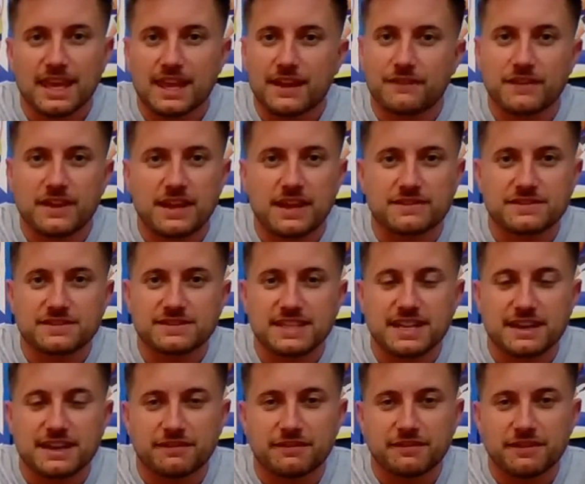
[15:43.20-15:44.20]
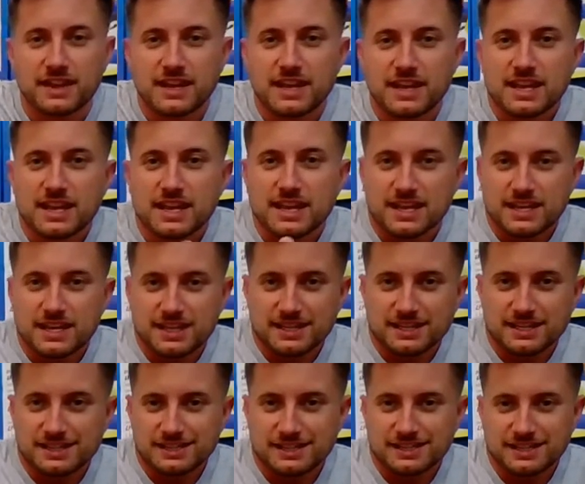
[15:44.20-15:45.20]
if
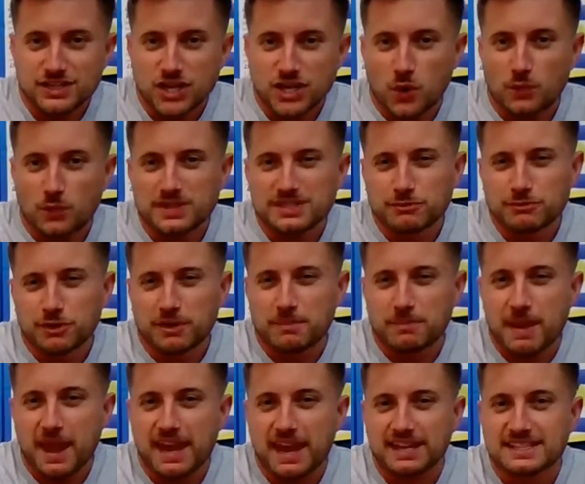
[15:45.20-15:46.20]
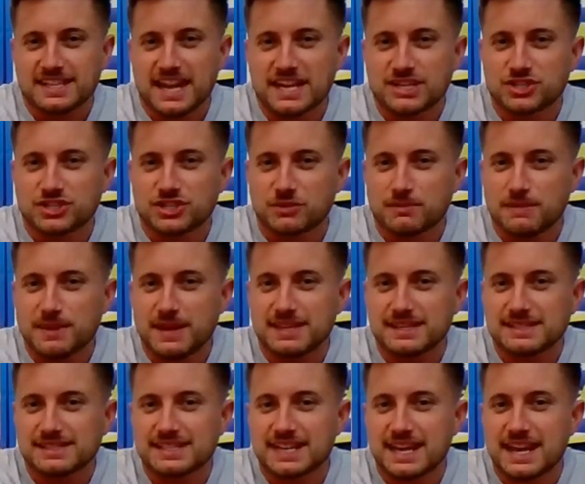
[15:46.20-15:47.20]
no one's really paying attention to
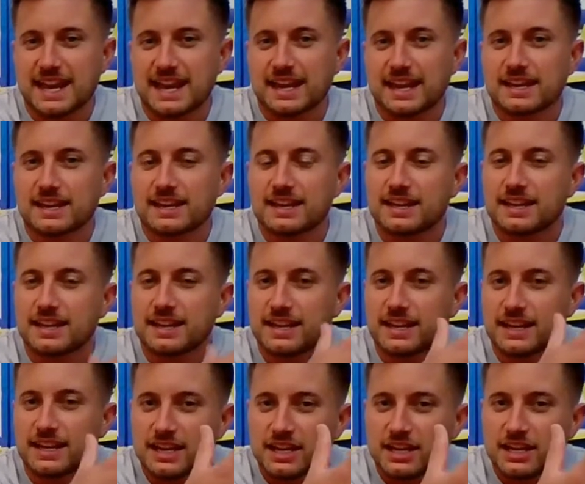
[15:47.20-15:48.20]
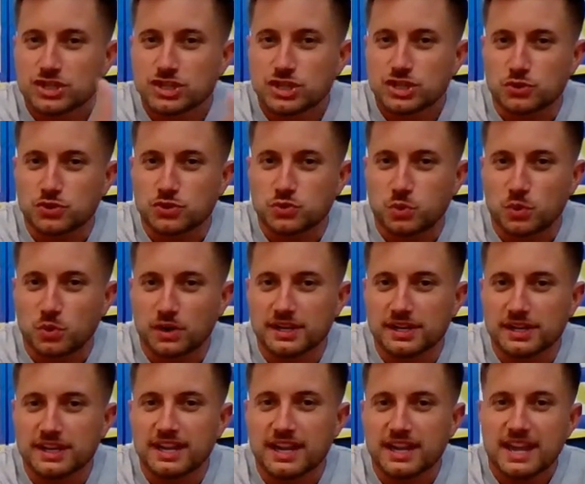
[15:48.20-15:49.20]
me saying do
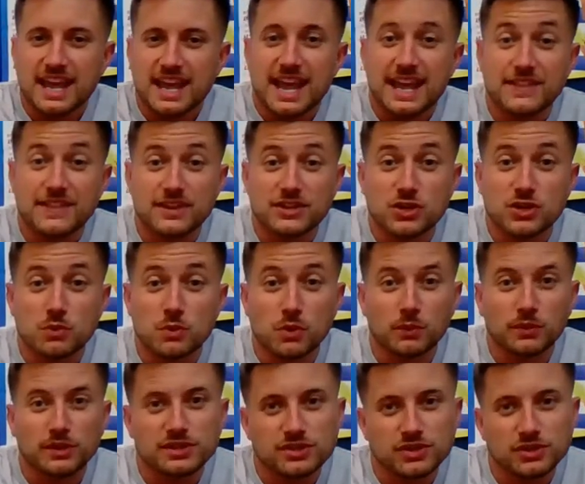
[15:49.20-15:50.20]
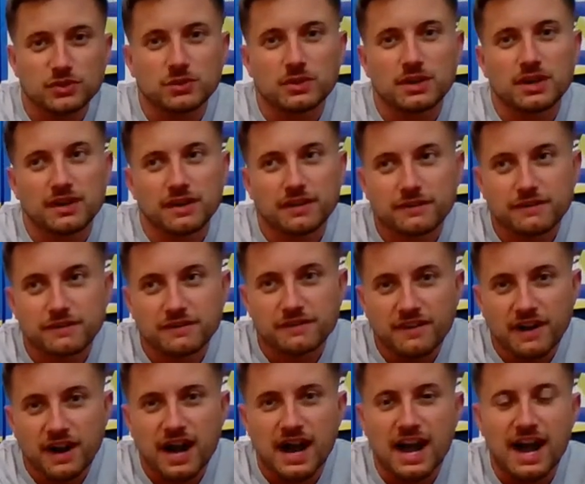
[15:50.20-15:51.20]
20 and then you only do
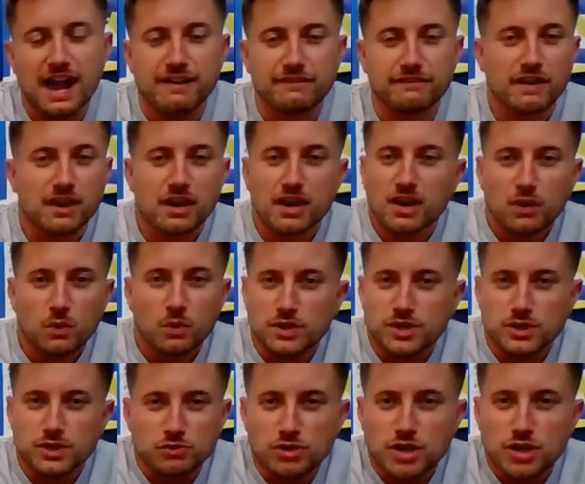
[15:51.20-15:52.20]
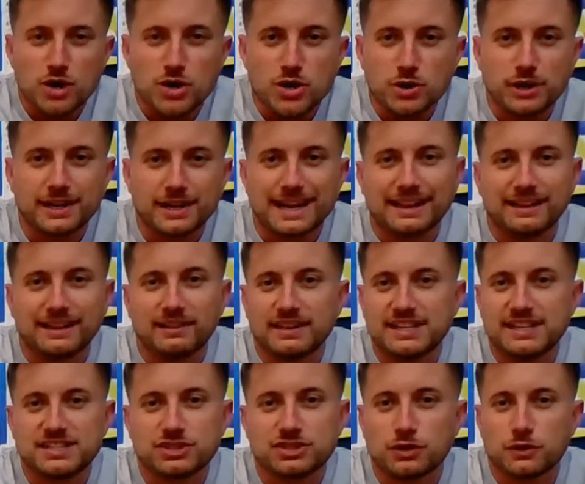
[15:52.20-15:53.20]
5 when you can at
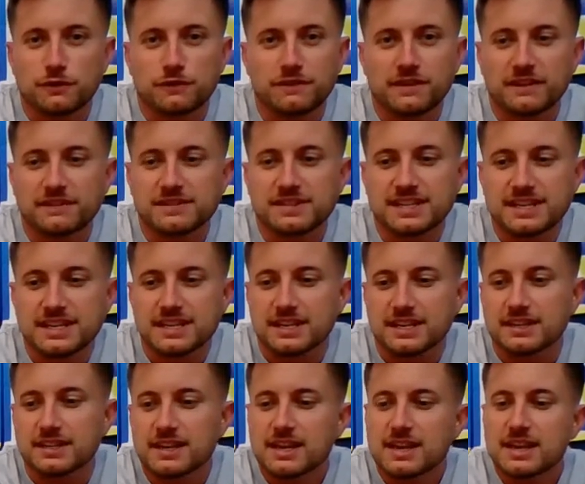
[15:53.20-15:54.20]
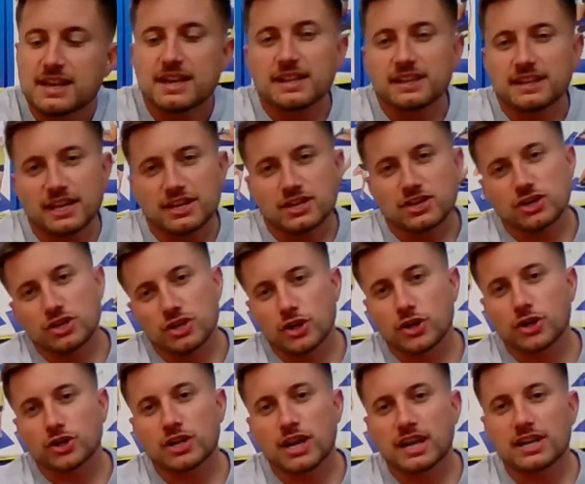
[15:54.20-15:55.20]
least do 15, then
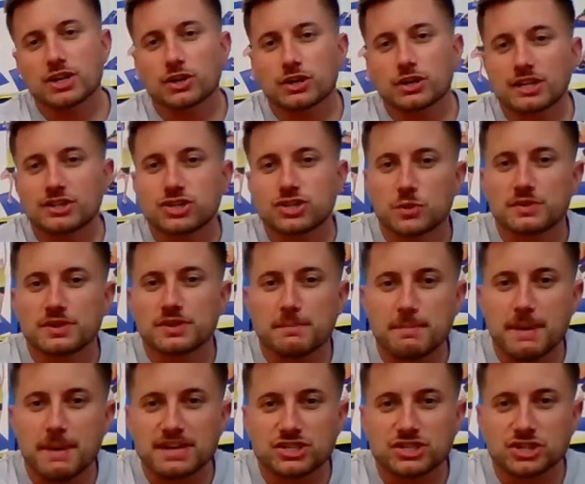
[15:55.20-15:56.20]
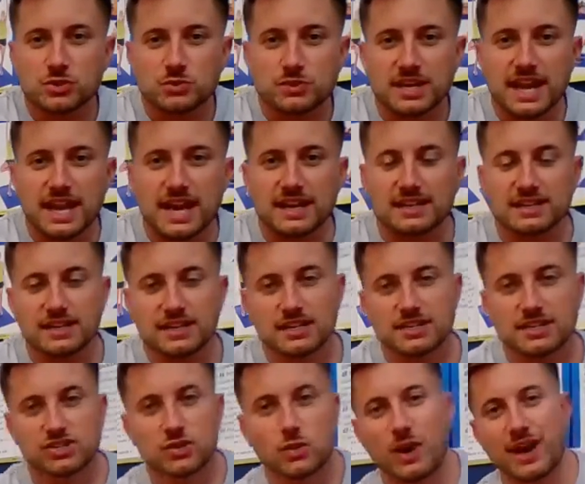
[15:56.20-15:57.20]
you're not doing the best you can.
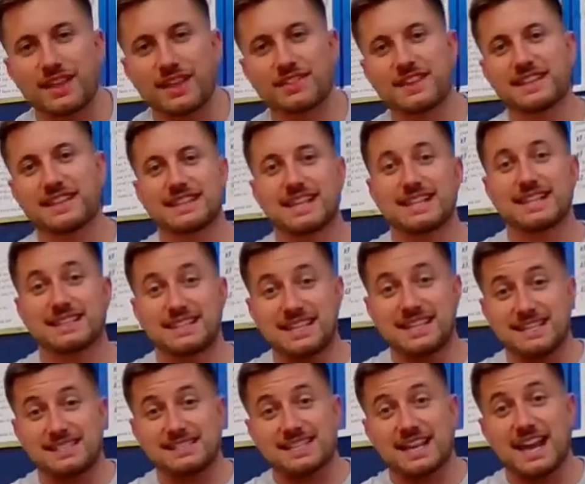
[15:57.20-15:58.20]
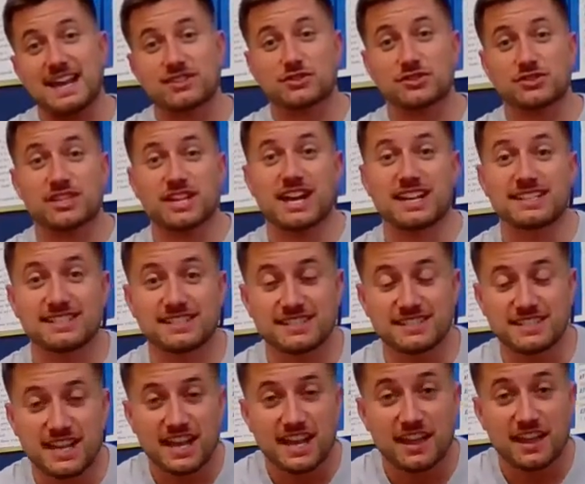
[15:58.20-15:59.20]
So I think that these
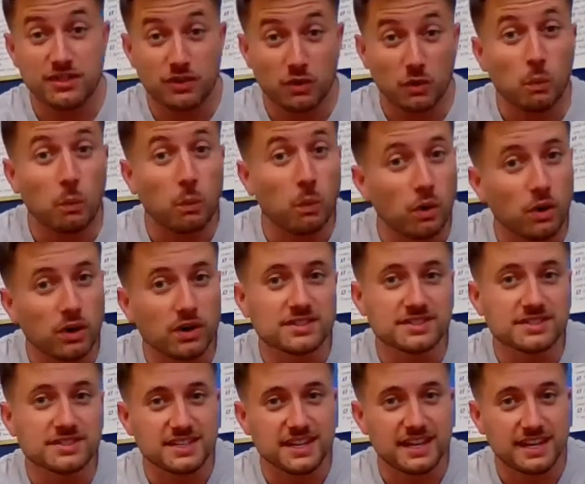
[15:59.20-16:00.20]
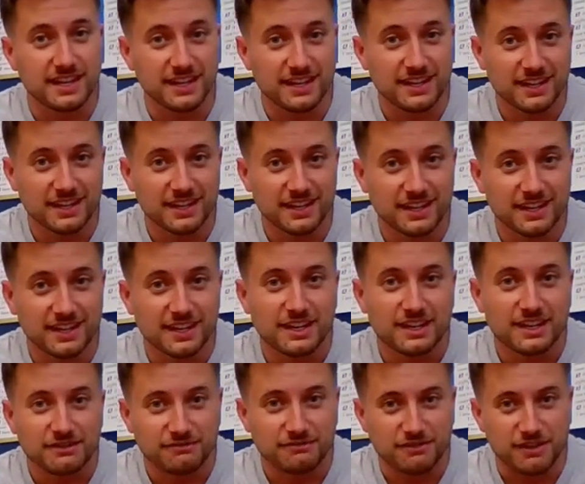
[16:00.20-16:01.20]
exercises, the wall sit,
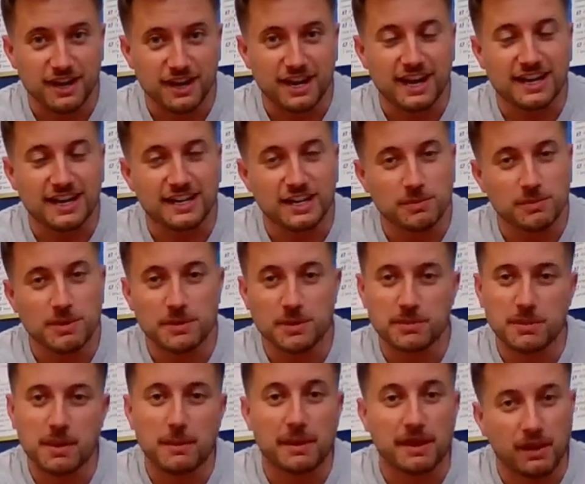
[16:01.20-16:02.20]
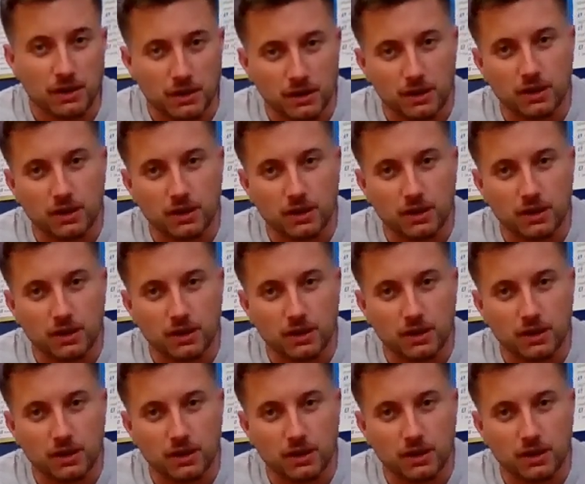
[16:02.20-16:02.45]
right? I know people are probably like,